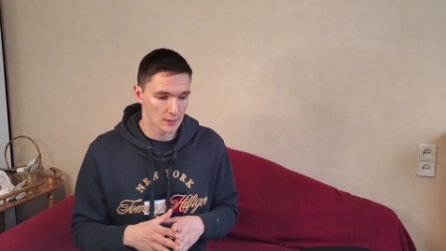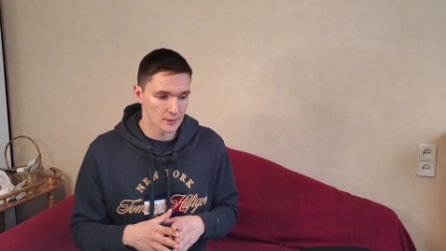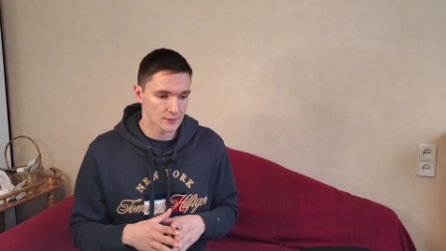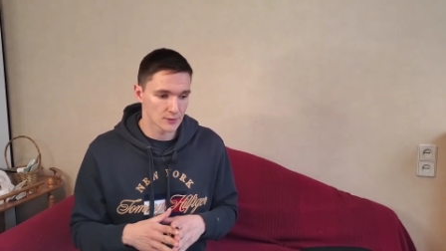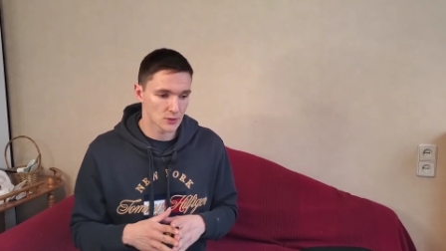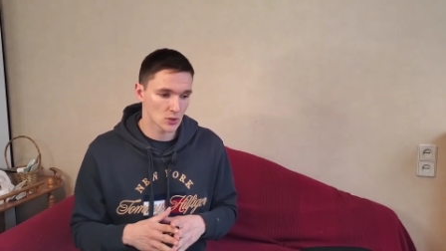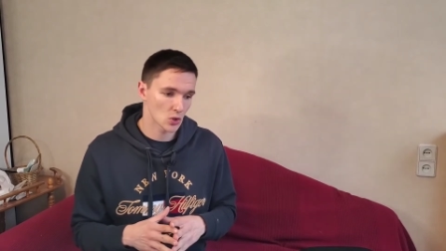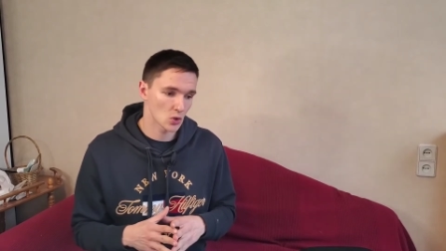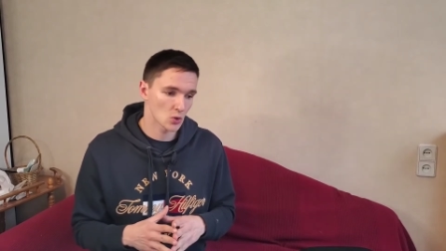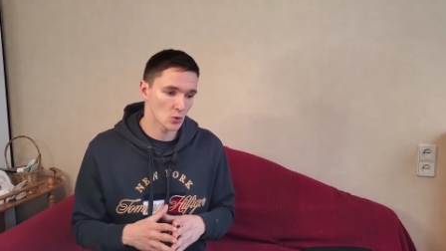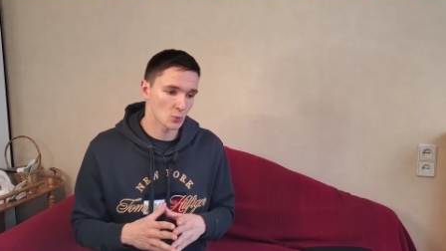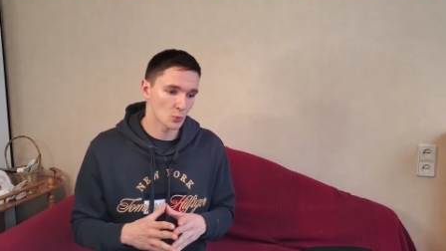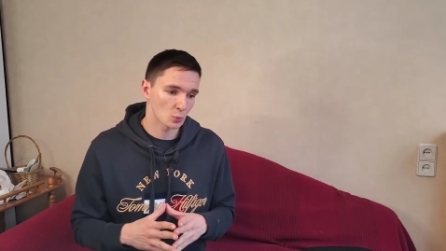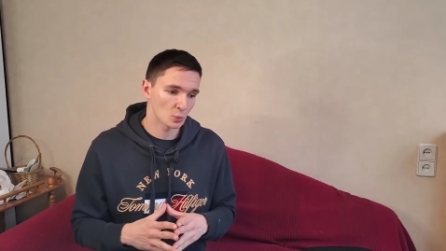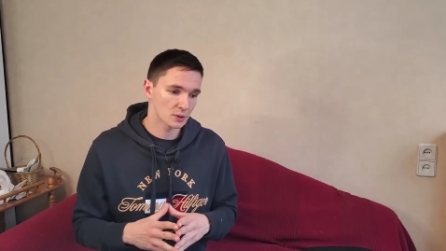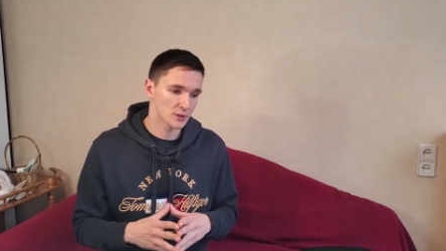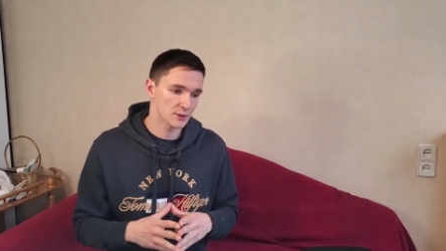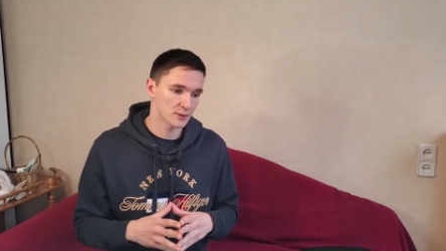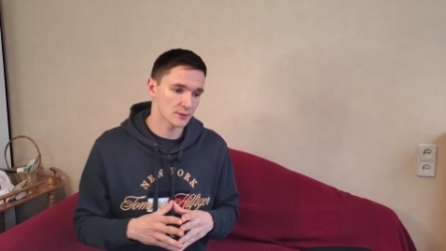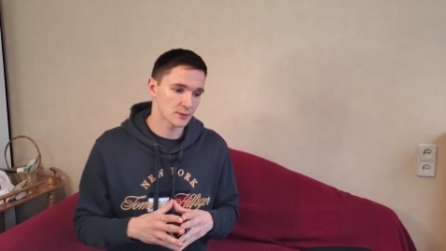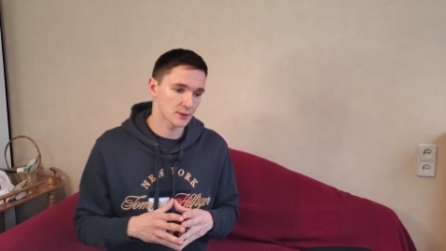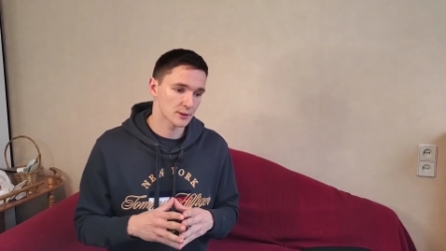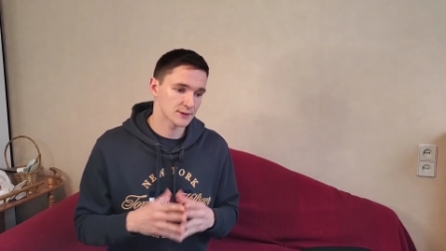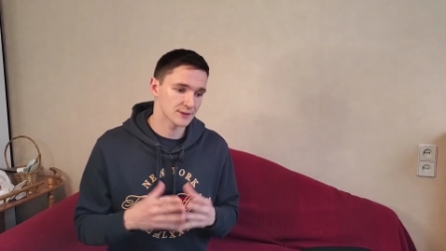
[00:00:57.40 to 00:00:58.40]
So
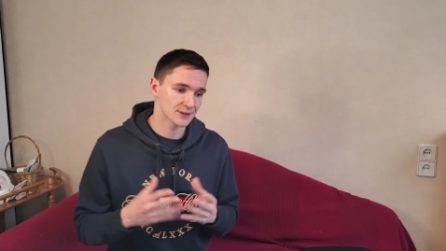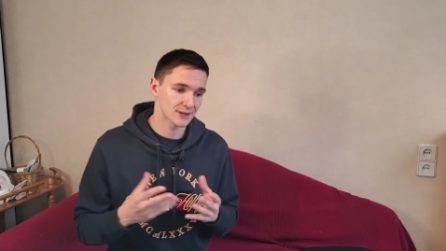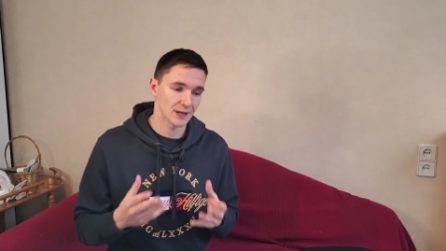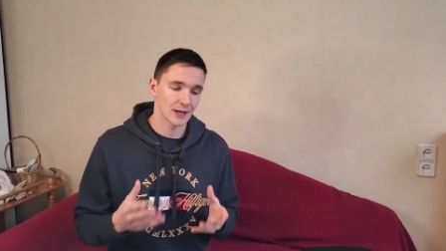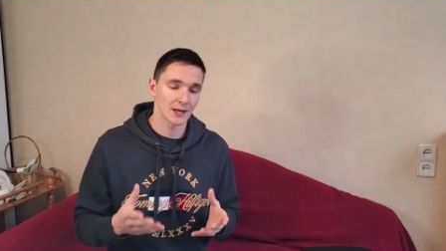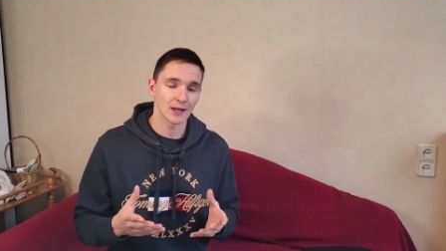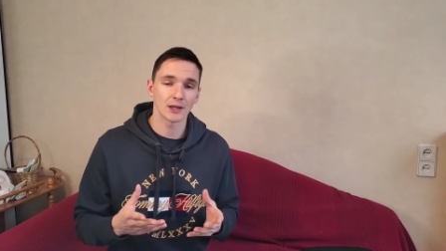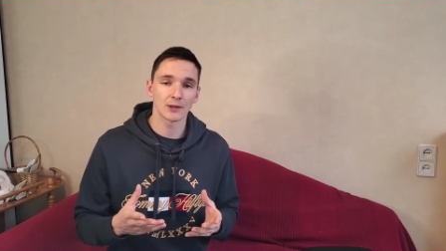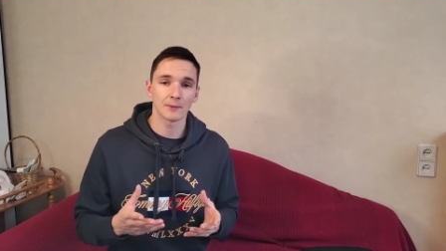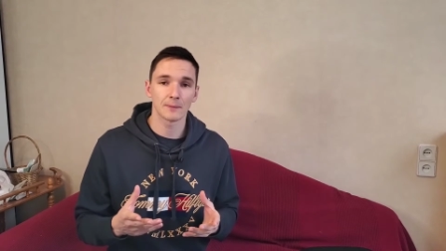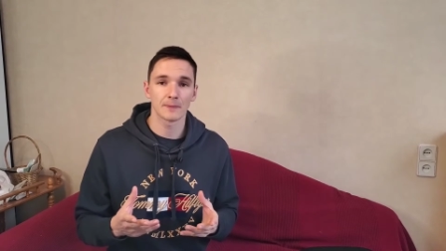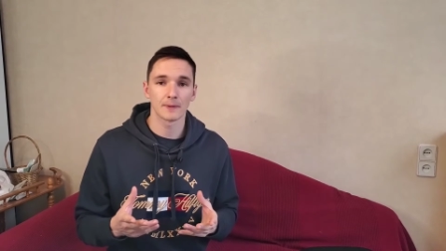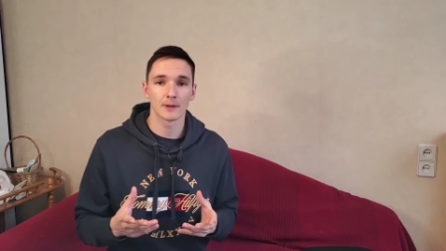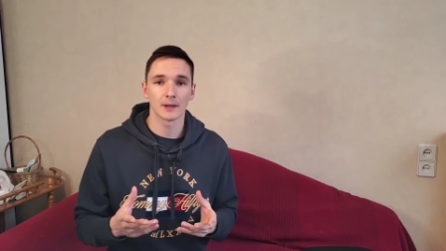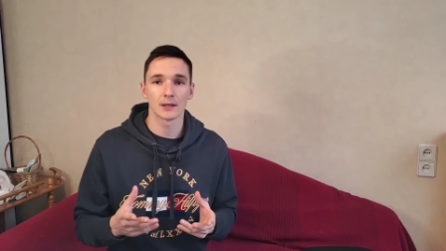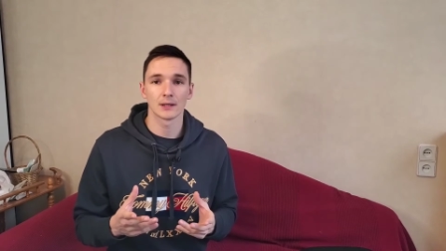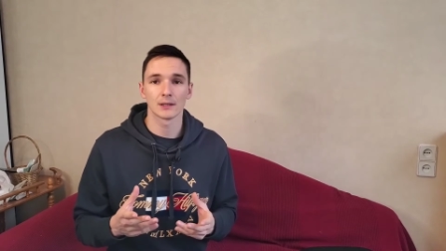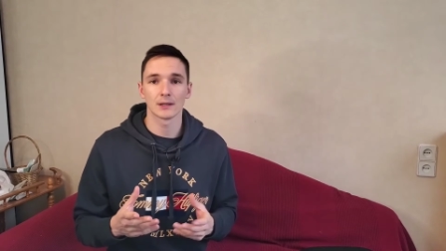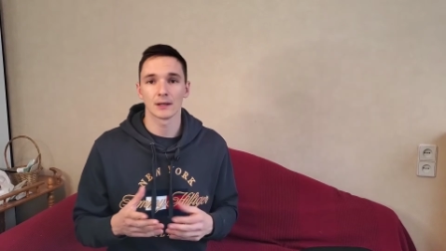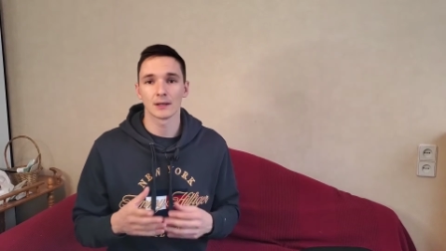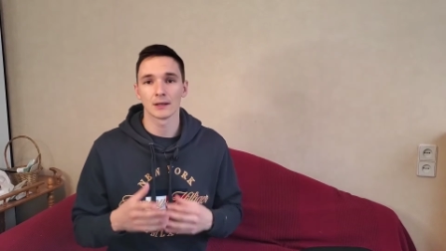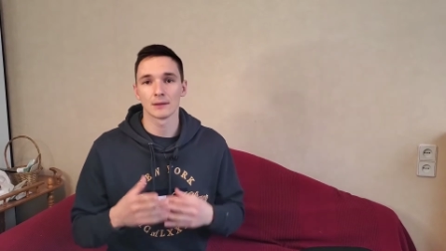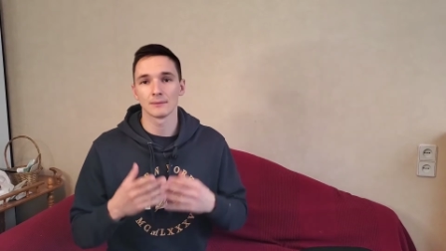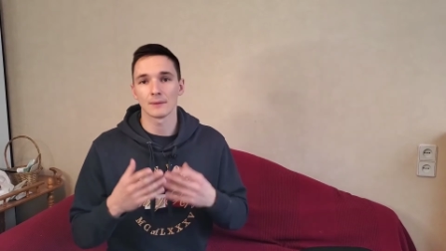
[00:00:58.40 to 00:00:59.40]
with sciatic pain,
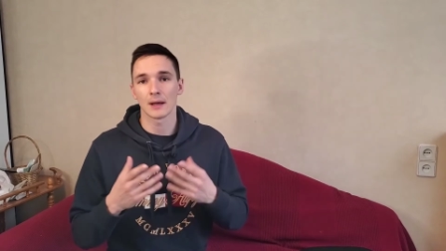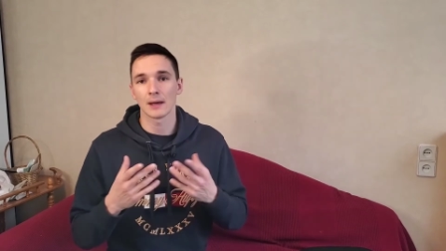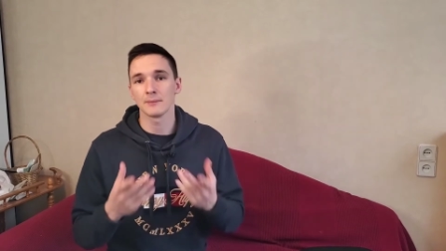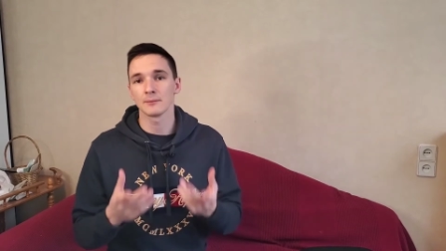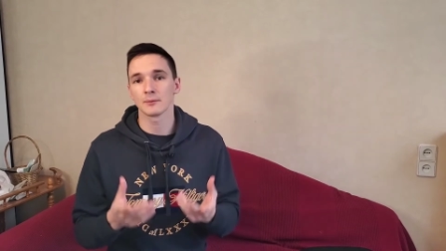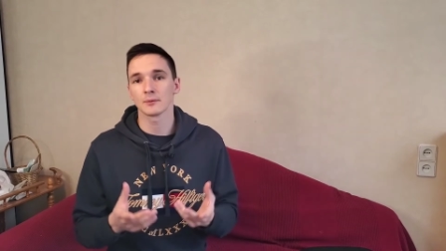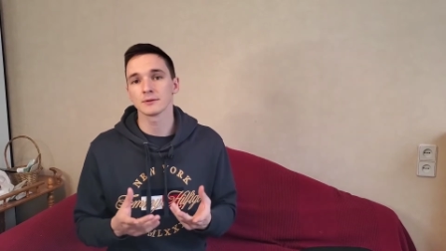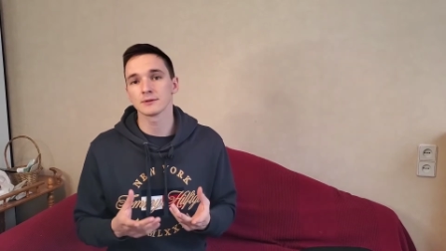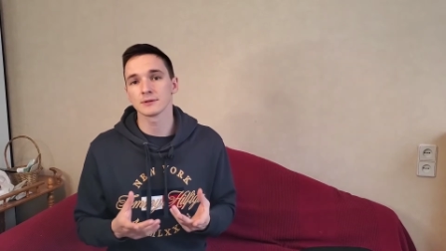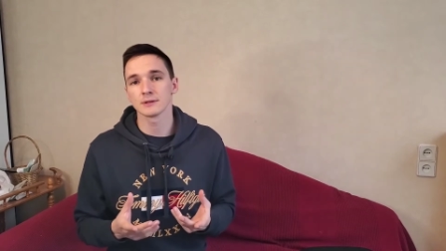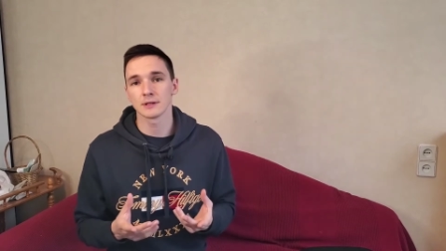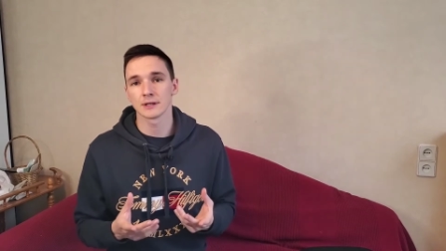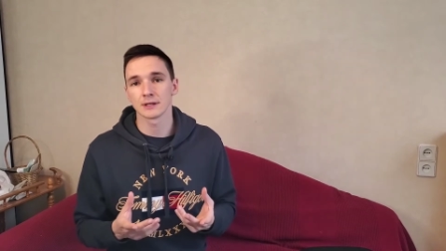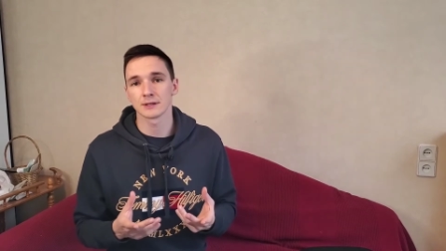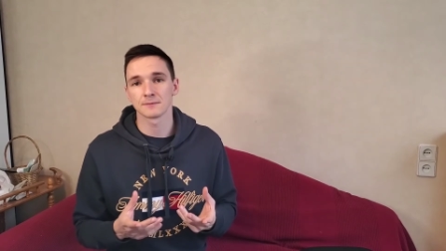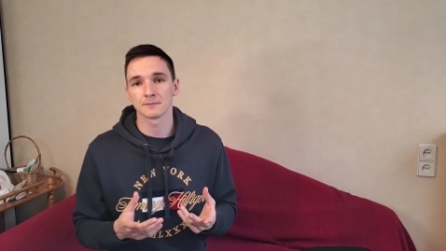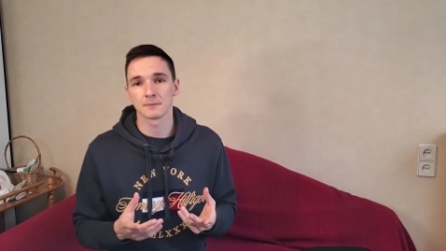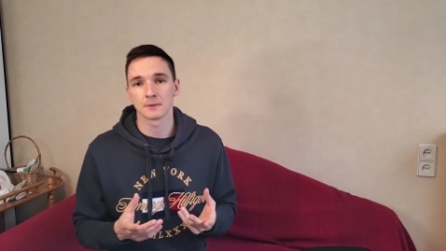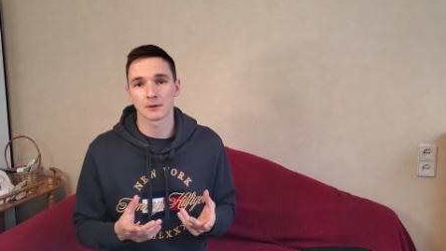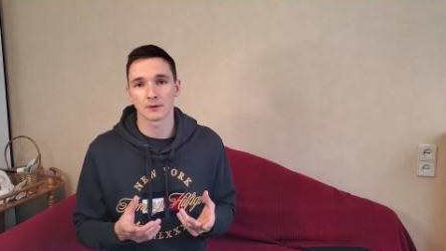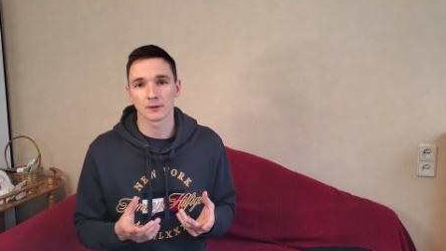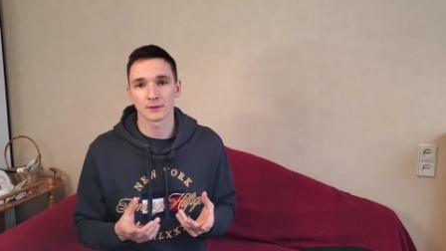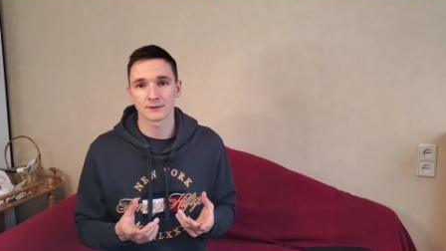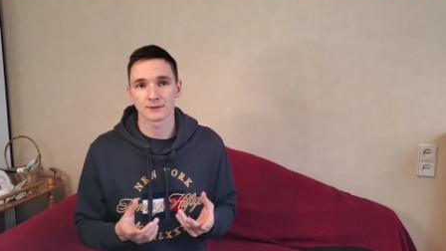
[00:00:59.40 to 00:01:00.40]
and I personally
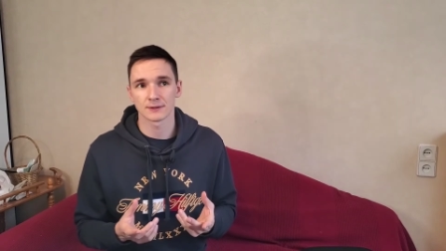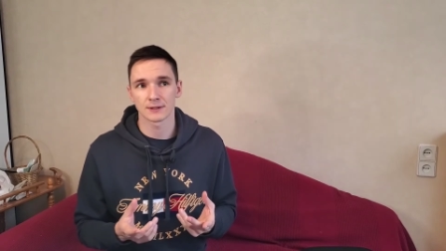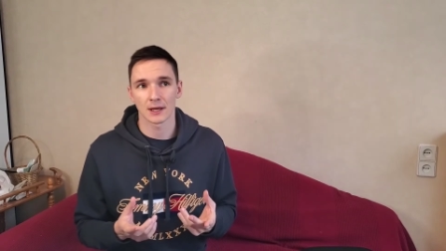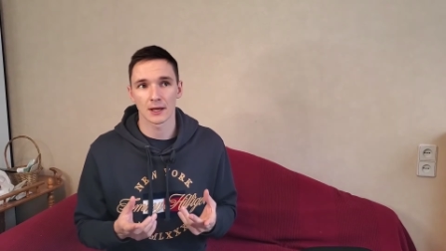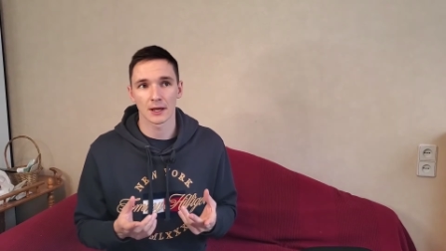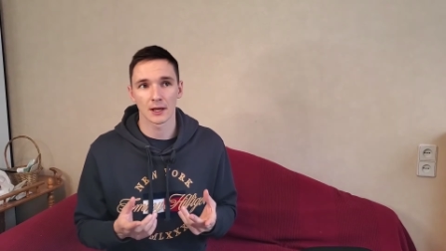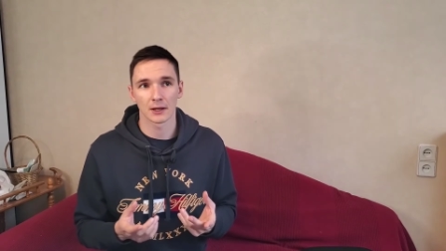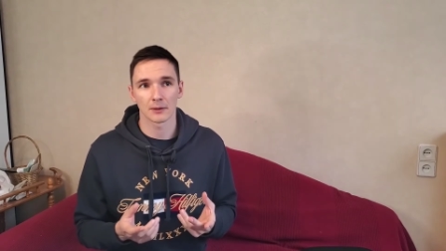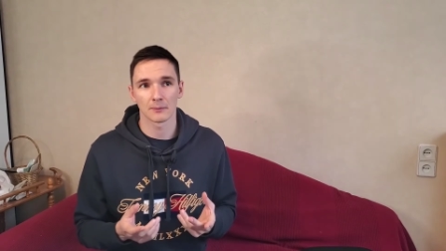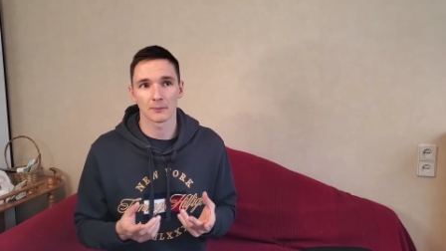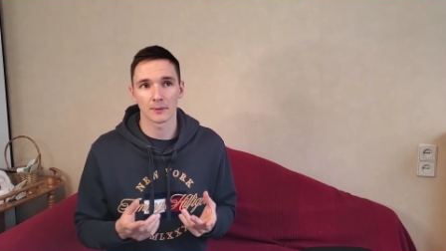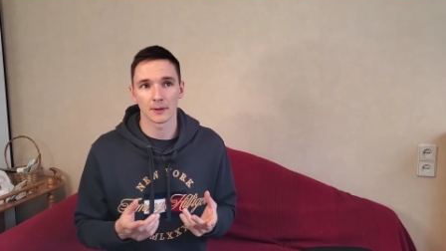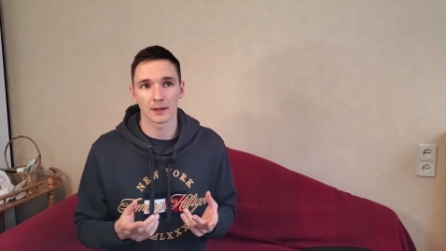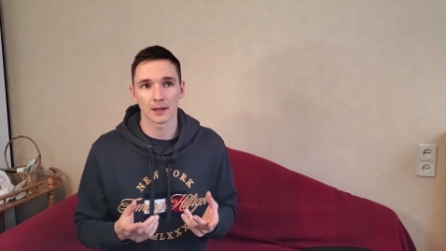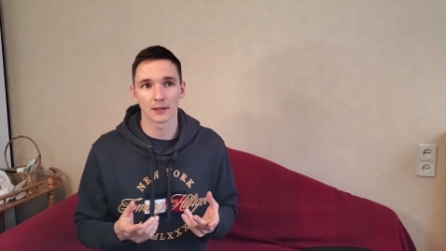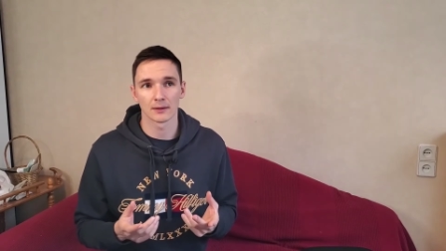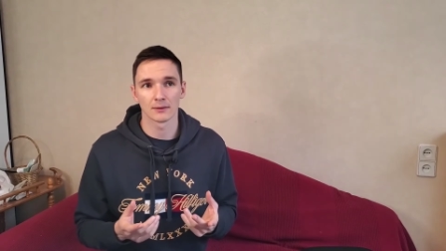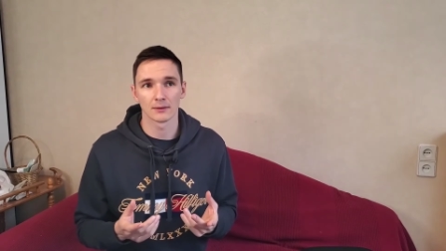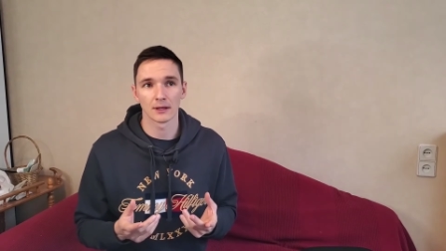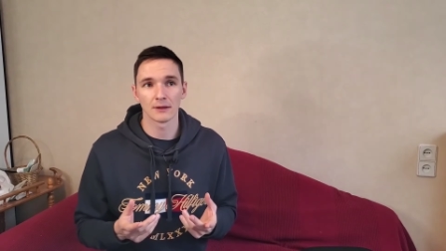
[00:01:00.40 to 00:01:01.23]
experienced sciatic pain,